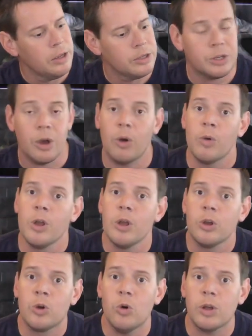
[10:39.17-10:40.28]
So,
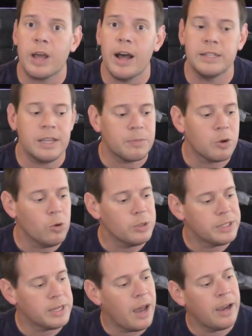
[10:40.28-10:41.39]
cool concept, cool
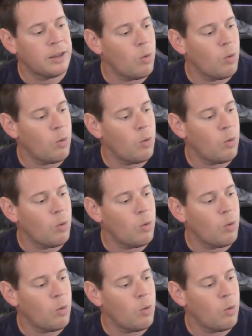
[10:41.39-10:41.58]
design.